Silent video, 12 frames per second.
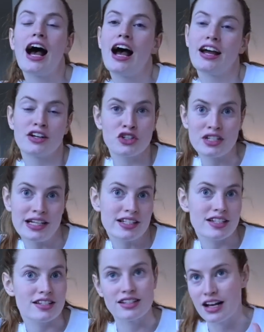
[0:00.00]
I understand
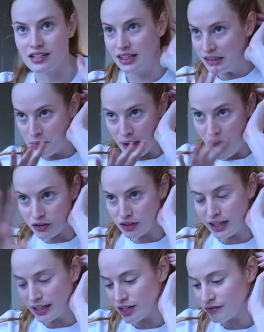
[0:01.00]
it's disgusting, the powdered,
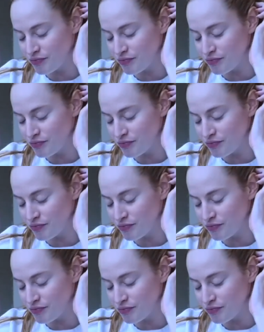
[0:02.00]
like,